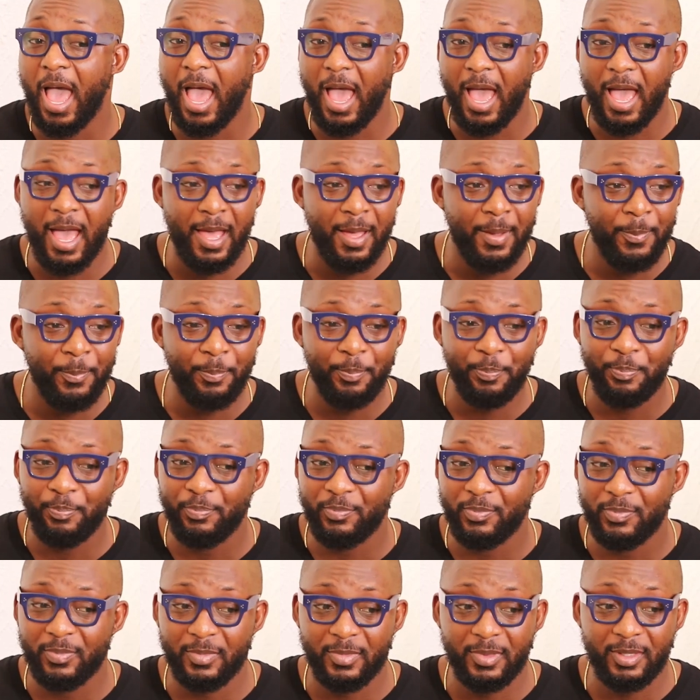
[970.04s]

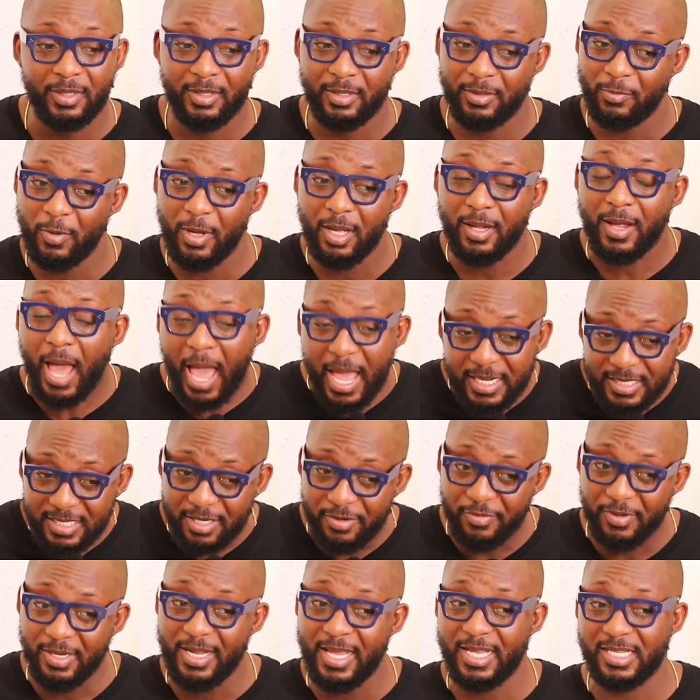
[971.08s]
well, I
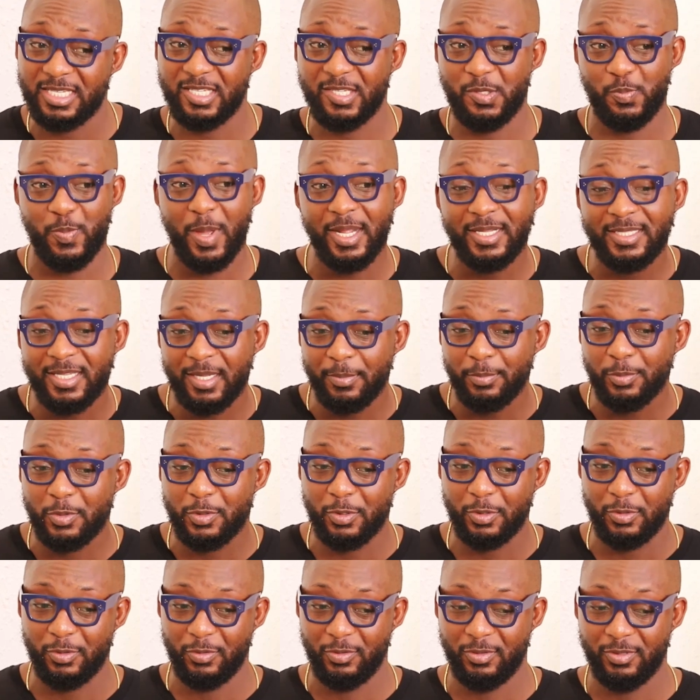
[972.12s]
didn't really expect him
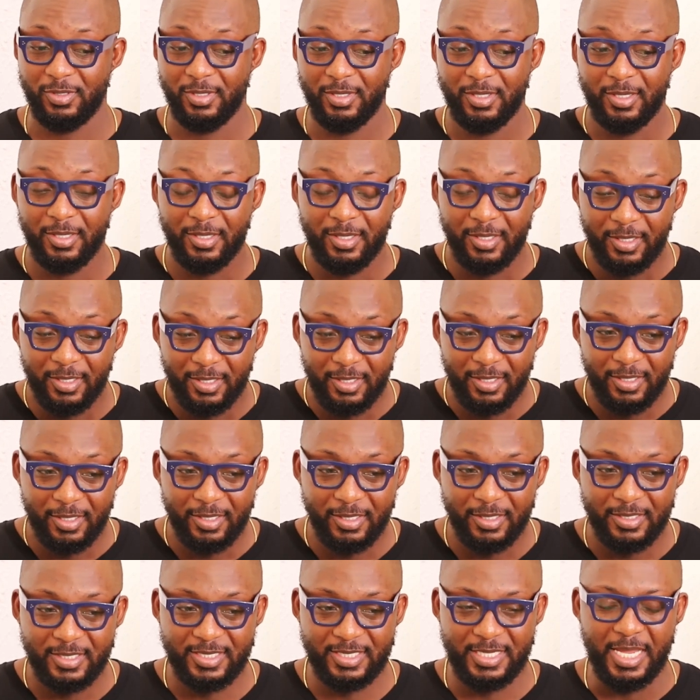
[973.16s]
to
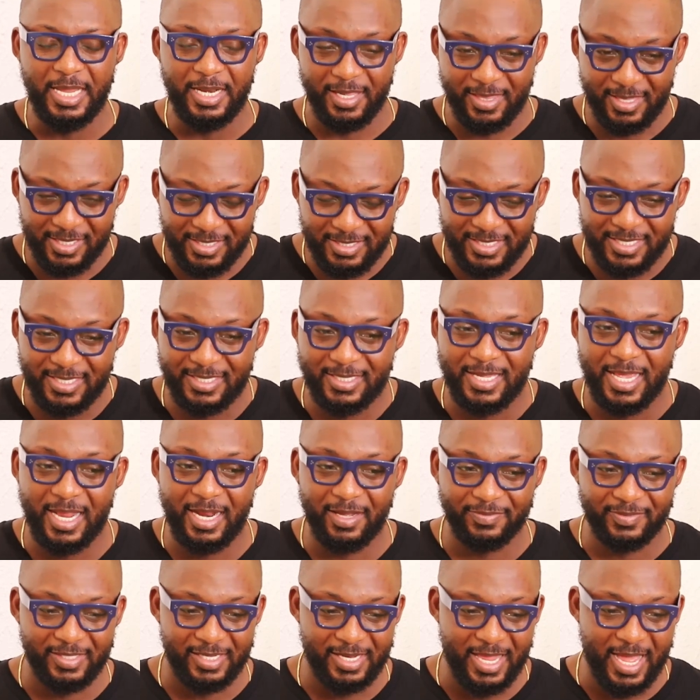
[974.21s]
say the things he said
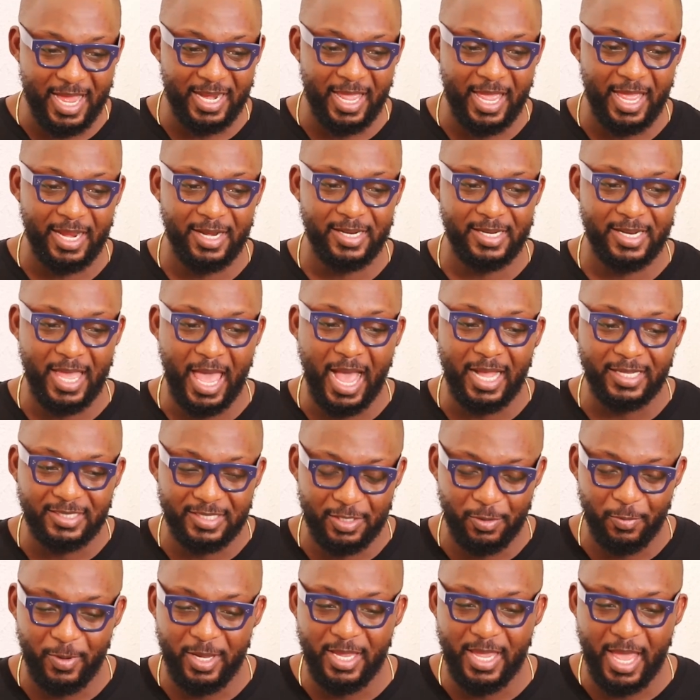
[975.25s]
after that and act
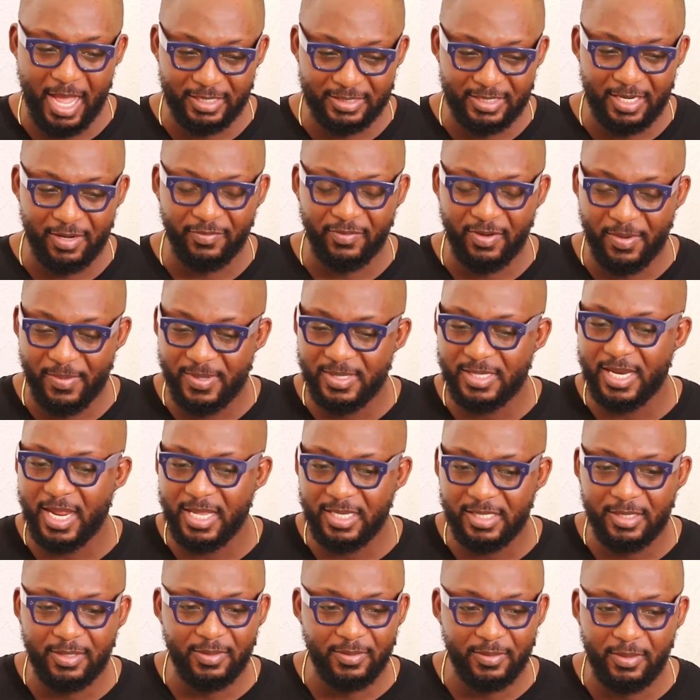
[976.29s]
the way he acted after. It's
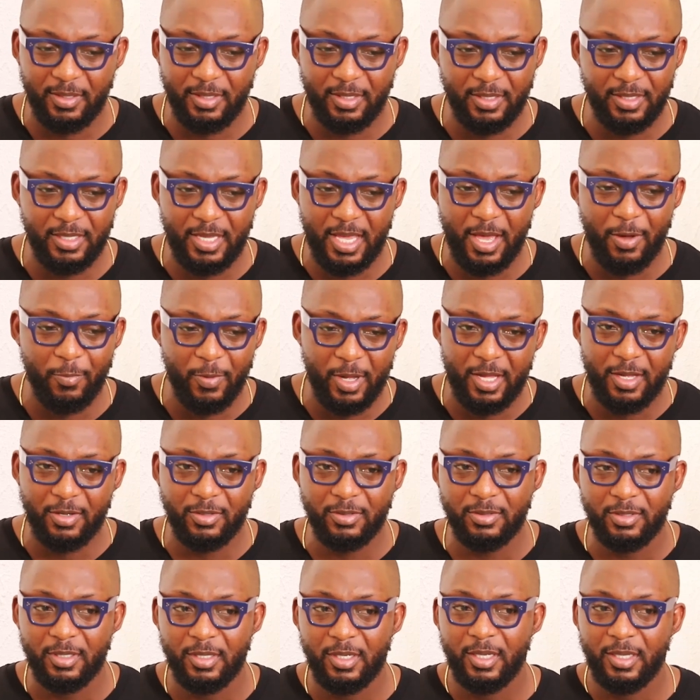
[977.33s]
like, yeah,
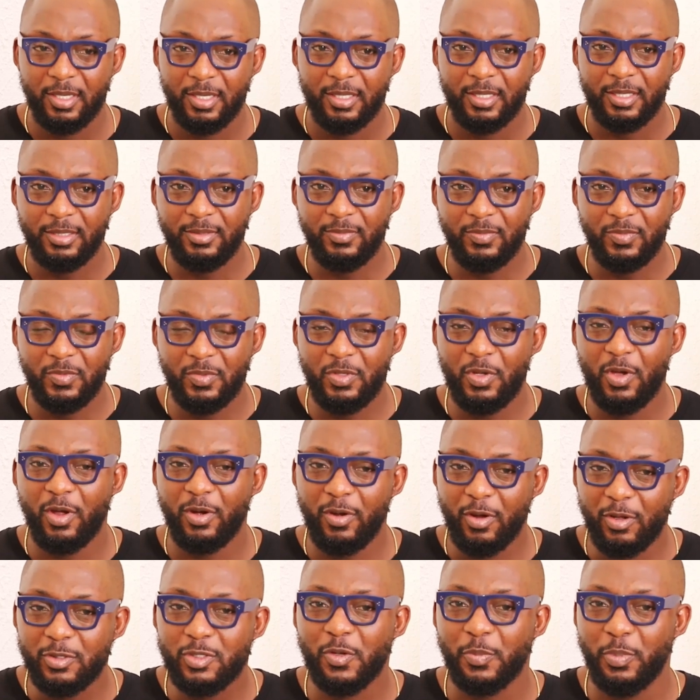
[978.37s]
well, you're
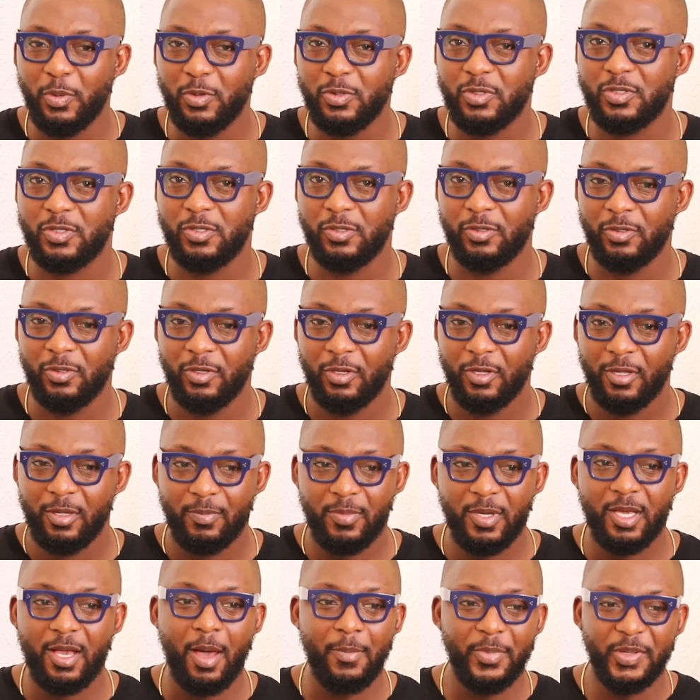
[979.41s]
not supposed to
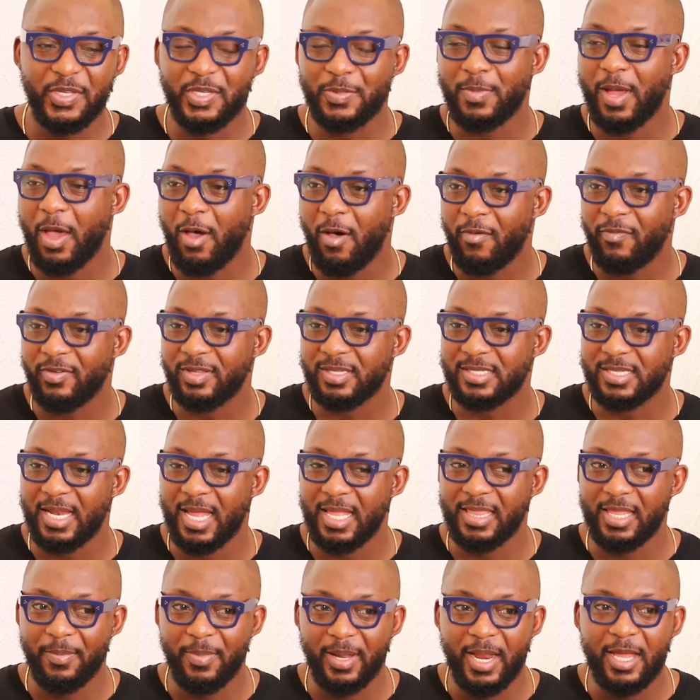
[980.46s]
be coming to my office
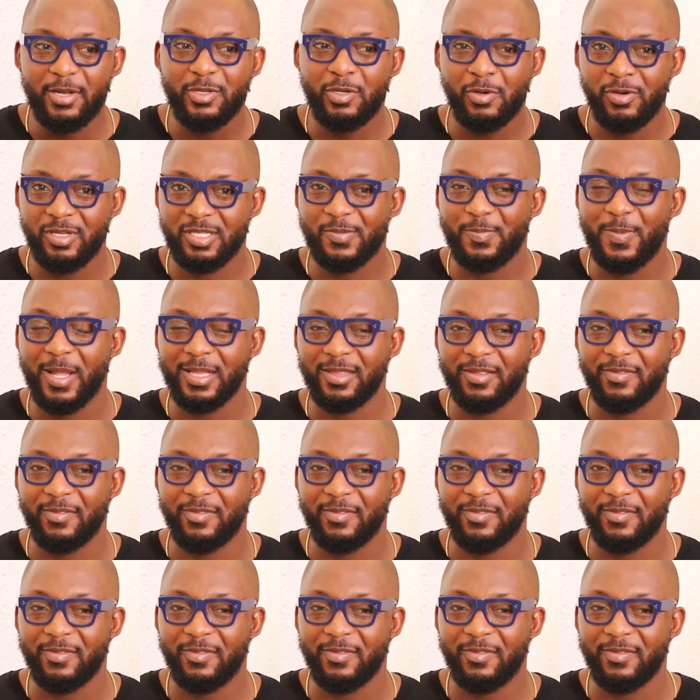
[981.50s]
like that, but I do respect